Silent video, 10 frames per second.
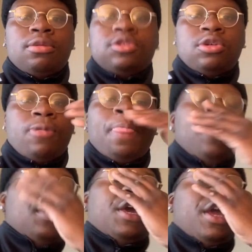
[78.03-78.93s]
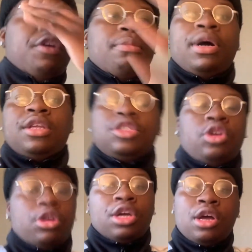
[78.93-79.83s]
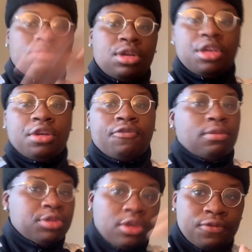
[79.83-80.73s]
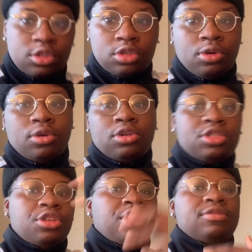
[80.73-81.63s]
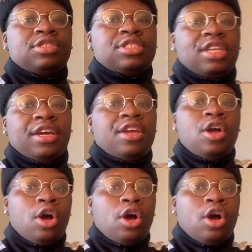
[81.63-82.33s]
So everybody started coming in from different stores and they was just like,